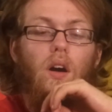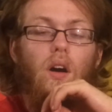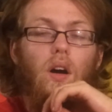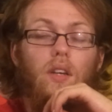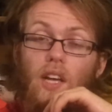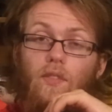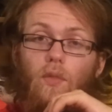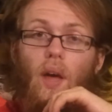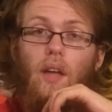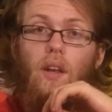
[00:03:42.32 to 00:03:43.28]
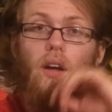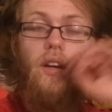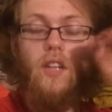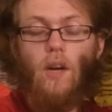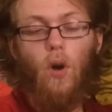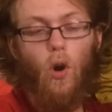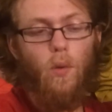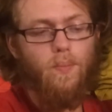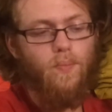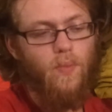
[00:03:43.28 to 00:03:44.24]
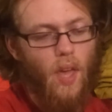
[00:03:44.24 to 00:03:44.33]
Aside from that, come home,
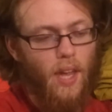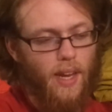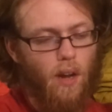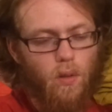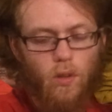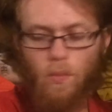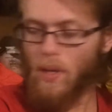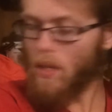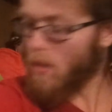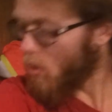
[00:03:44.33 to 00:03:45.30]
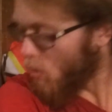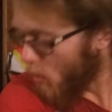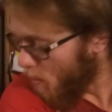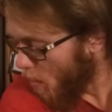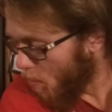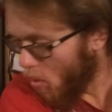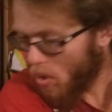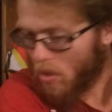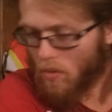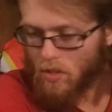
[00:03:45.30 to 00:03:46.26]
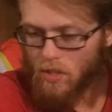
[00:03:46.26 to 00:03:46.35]
hang out a little bit, read my book,
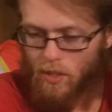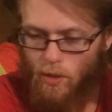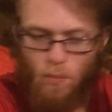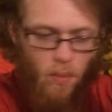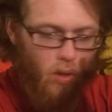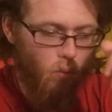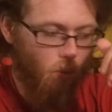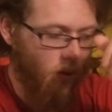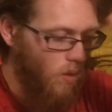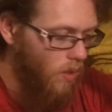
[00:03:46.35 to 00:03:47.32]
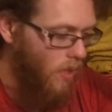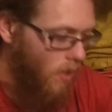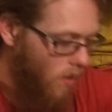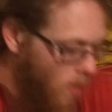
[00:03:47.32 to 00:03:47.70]
The Silmarillion.